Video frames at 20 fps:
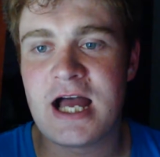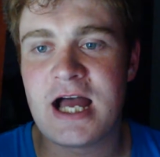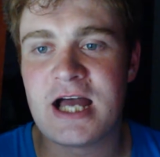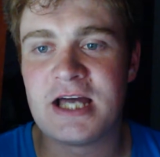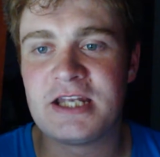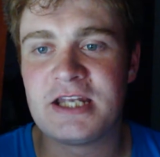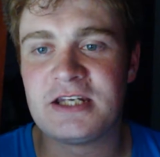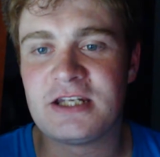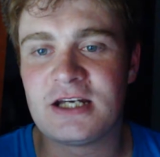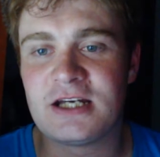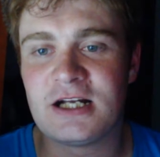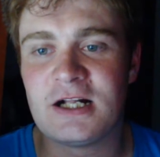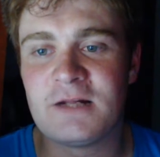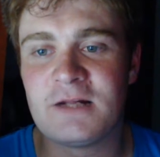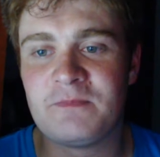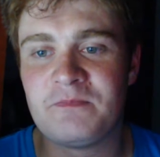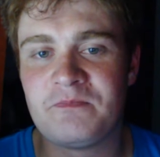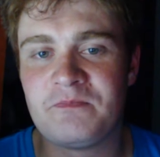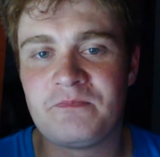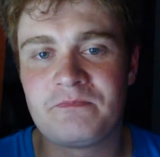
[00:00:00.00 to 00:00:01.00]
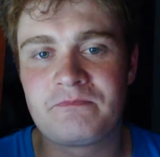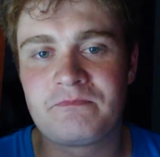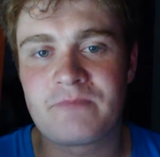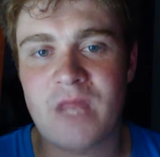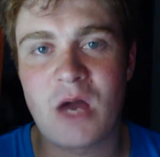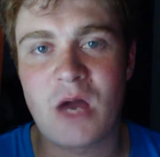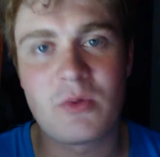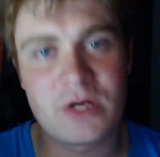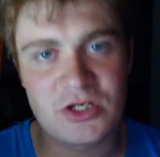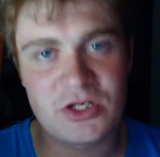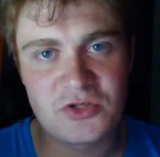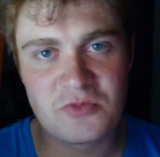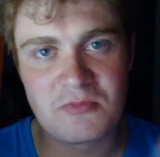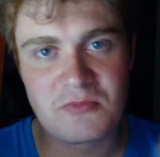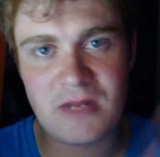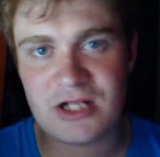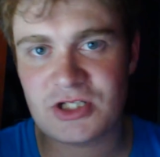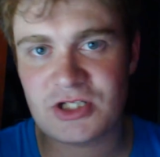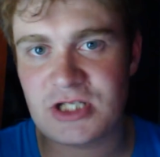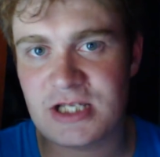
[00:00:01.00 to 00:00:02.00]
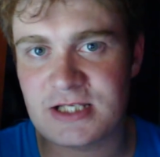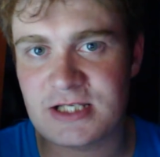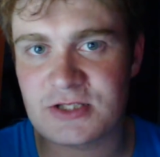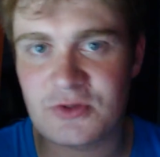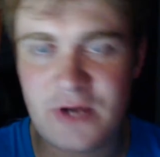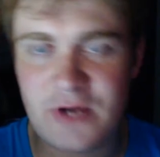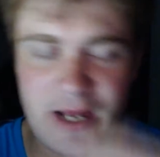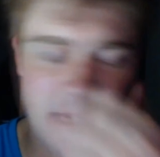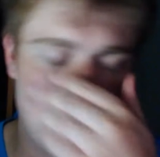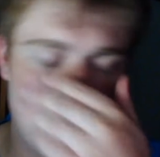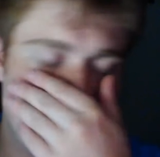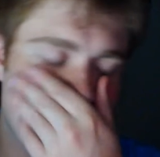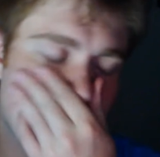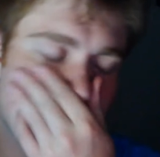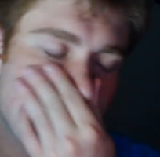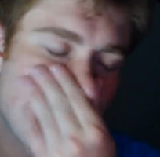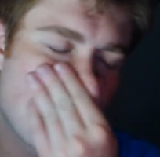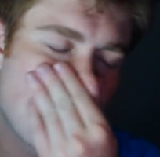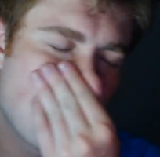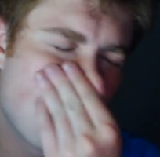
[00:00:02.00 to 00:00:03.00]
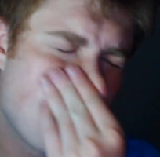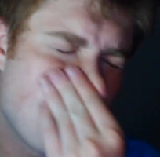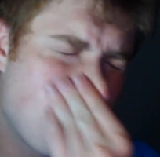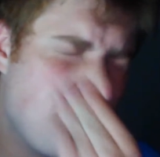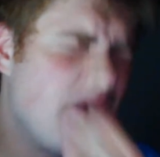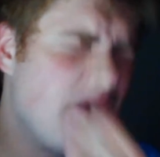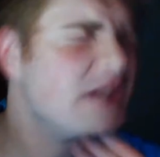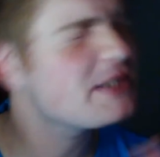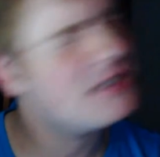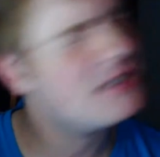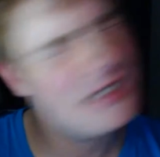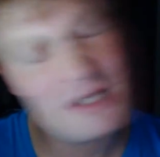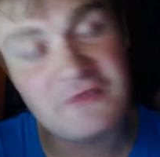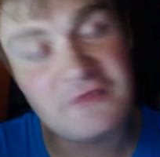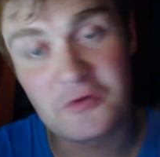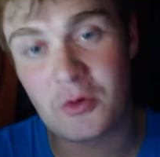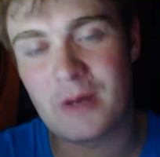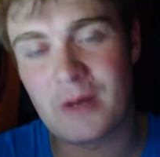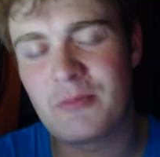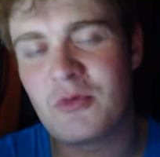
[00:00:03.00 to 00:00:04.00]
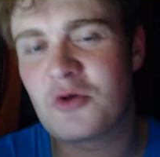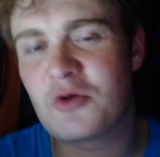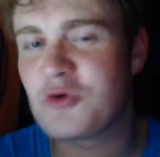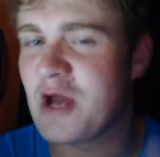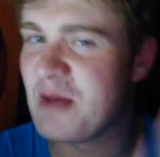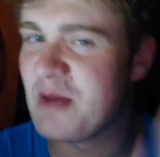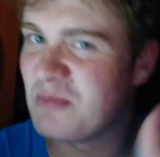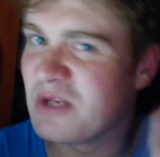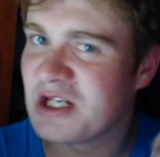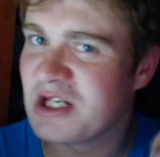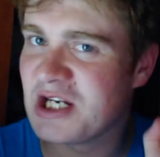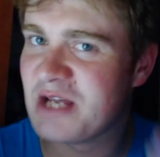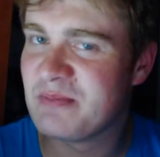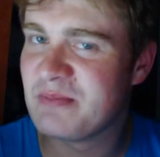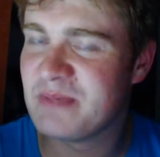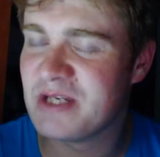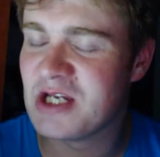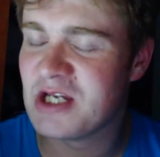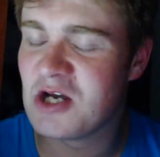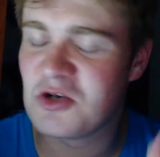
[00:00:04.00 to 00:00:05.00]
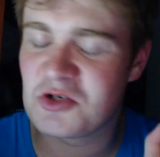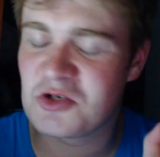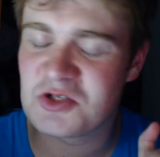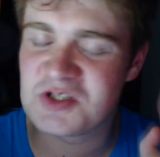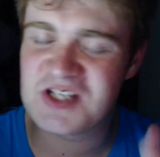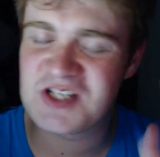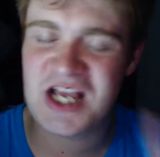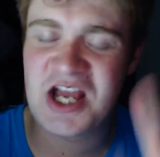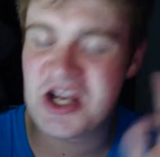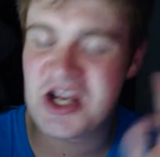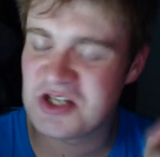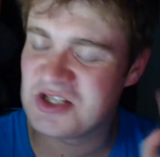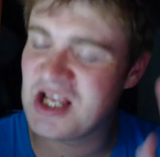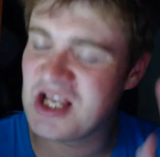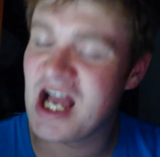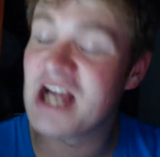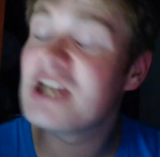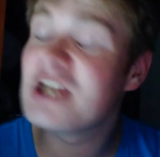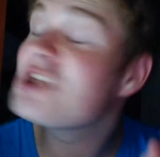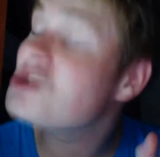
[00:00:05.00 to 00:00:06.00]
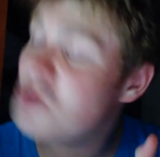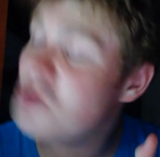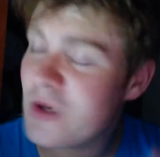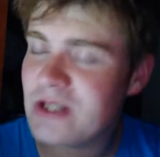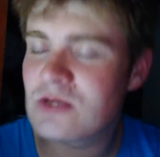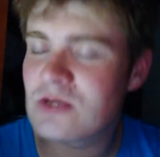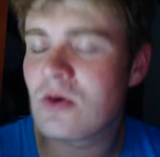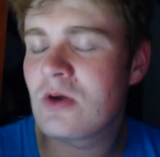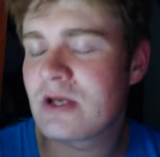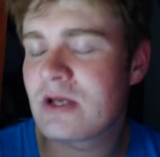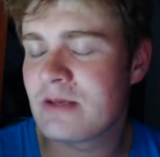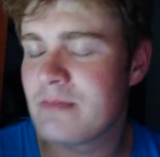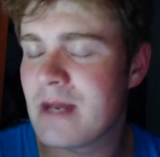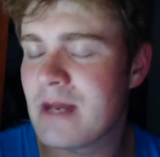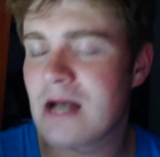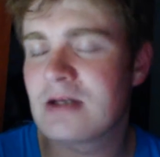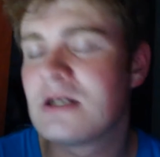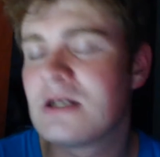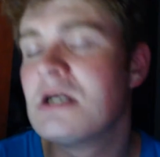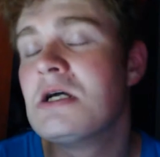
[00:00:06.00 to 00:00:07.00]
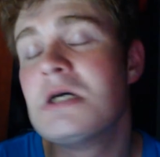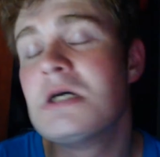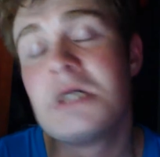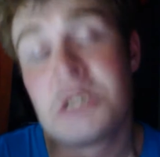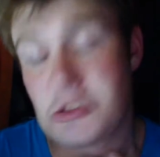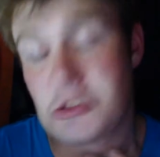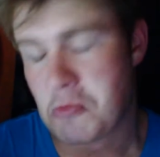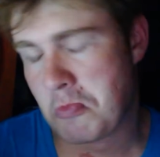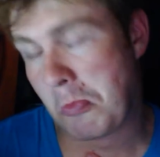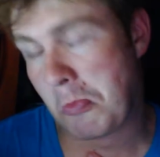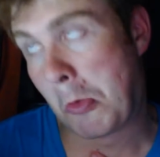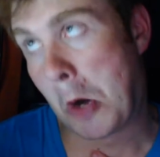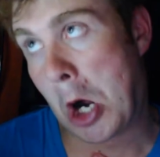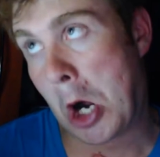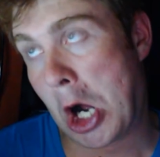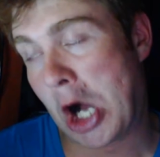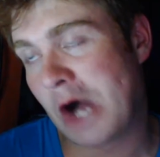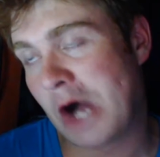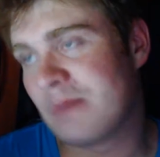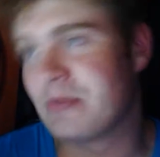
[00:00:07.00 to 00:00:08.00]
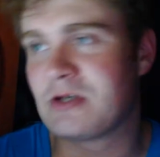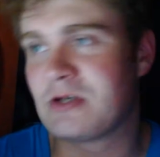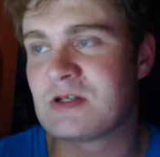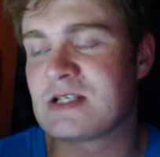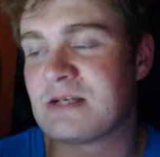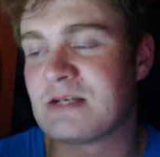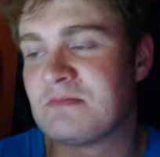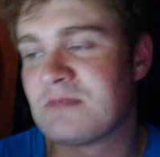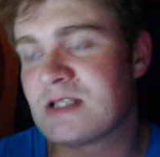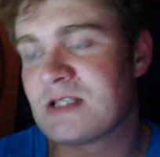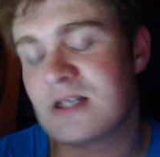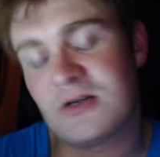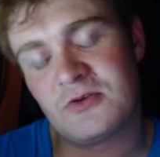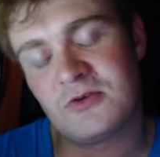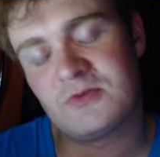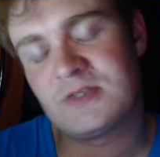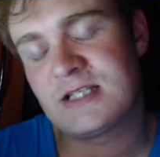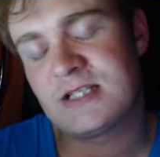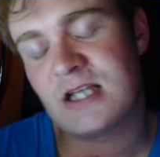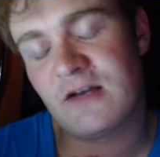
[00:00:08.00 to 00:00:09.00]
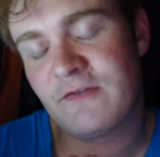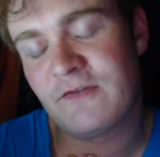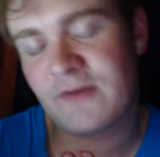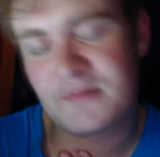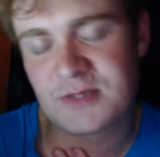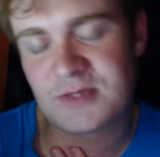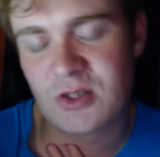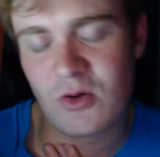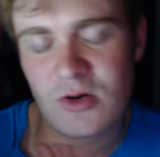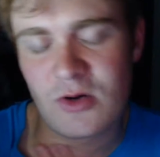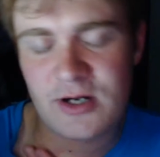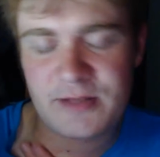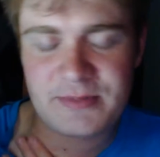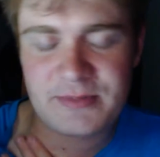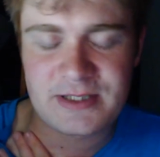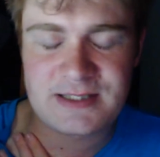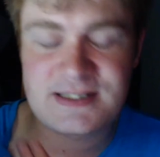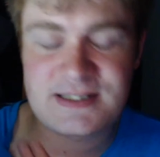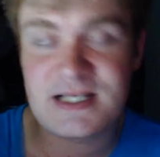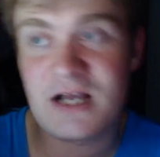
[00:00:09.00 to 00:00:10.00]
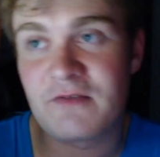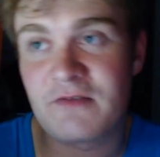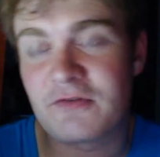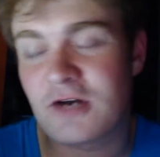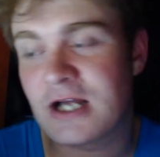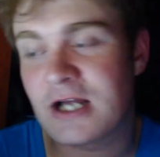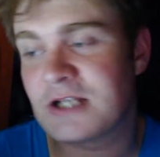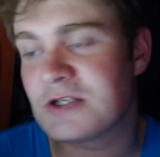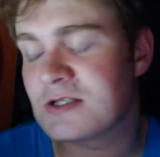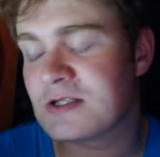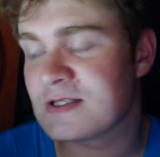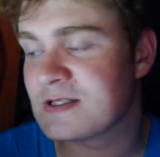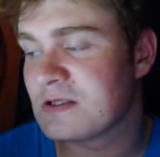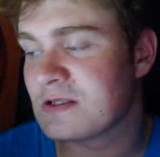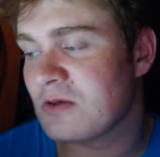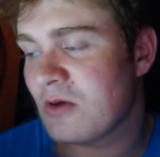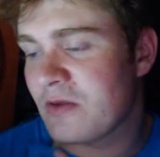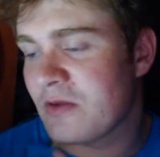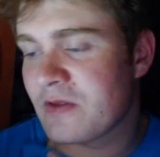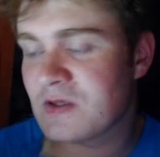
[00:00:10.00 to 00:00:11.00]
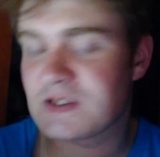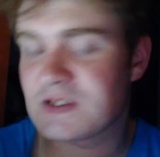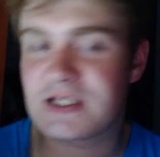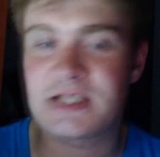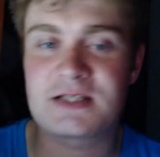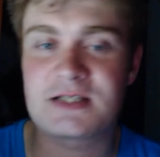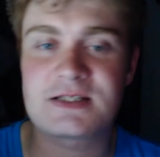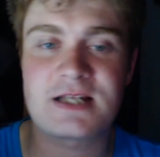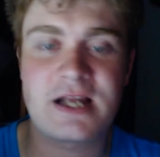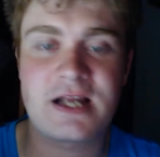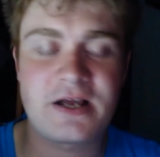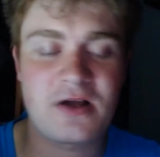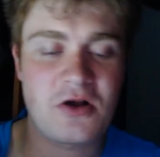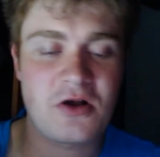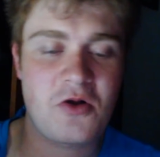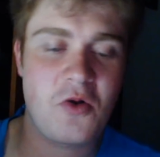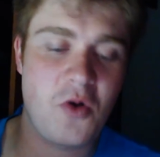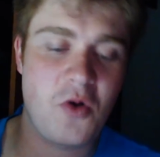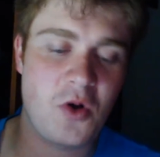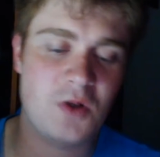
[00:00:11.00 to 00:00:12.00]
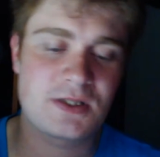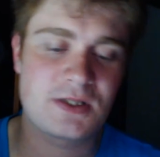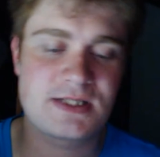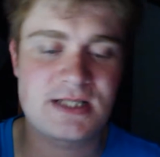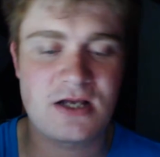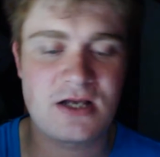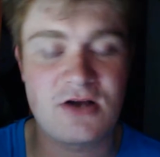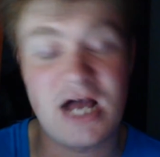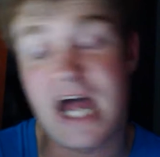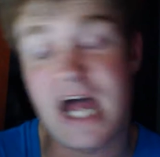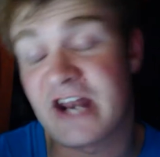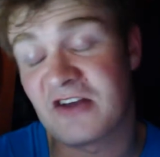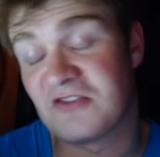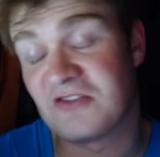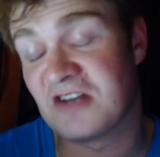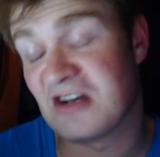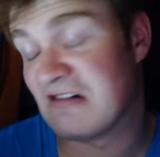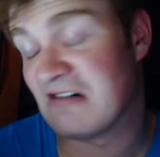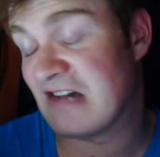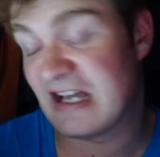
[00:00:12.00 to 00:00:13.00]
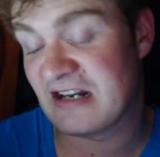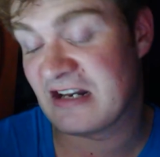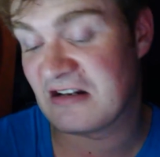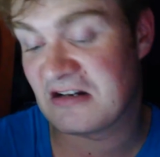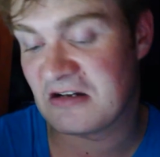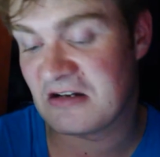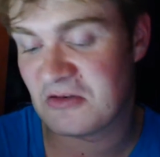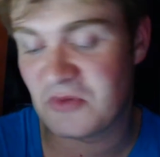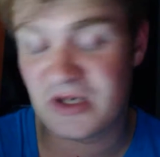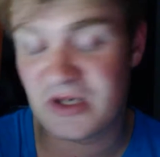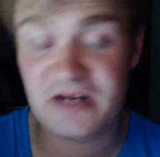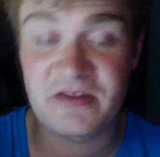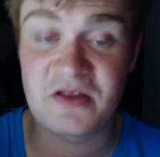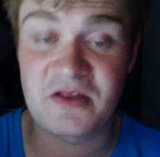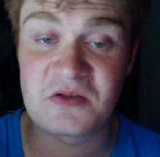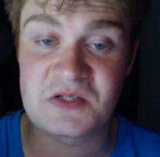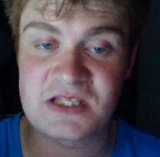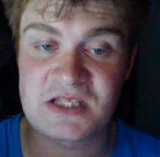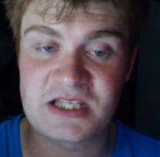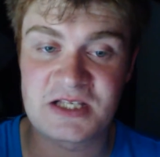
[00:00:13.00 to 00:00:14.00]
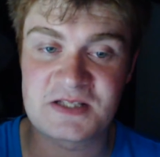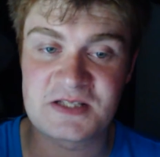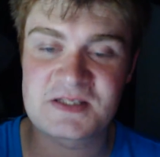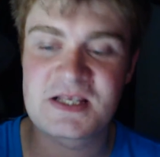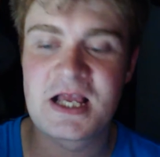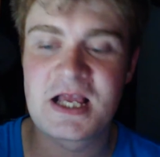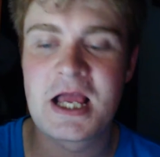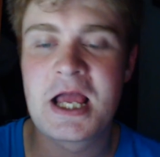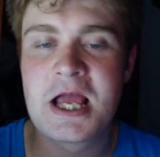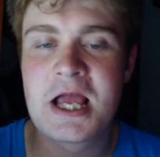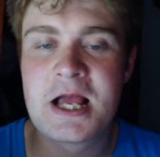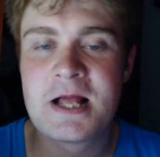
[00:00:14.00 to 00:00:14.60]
and I want to do much less rambling. But if you want more rambling, let me know, because I enjoy talking about moi, because I'm so self-absorbed and self-righteous and all those things that I got called. So I don't know, one of those things.